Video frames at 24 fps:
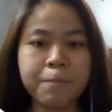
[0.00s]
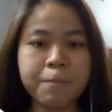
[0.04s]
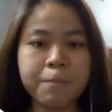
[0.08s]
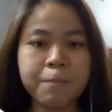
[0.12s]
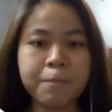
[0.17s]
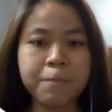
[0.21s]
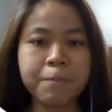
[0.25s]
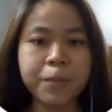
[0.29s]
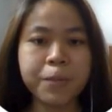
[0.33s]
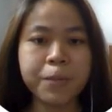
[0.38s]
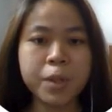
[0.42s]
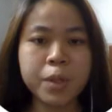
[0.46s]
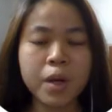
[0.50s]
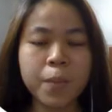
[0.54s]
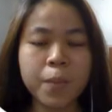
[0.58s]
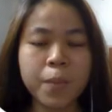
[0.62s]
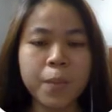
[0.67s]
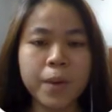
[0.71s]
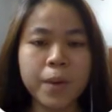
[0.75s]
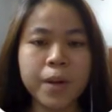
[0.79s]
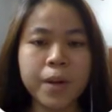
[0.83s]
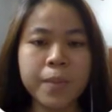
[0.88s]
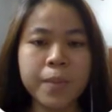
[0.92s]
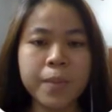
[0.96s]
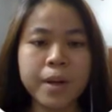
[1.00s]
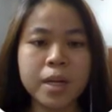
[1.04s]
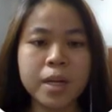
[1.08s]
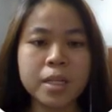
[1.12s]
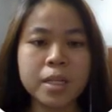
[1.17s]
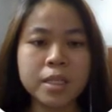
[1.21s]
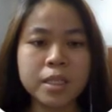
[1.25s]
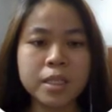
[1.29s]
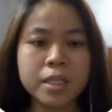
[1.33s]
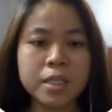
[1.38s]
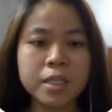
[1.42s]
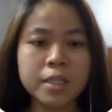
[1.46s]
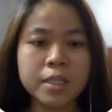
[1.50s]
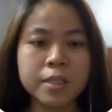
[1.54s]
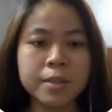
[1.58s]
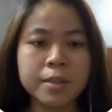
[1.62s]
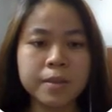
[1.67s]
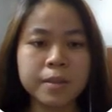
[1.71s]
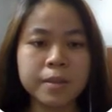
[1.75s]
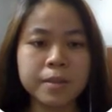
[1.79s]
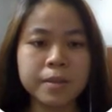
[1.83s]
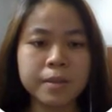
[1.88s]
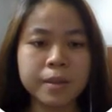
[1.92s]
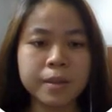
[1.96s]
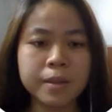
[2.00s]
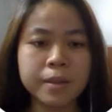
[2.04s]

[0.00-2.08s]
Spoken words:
then component balance.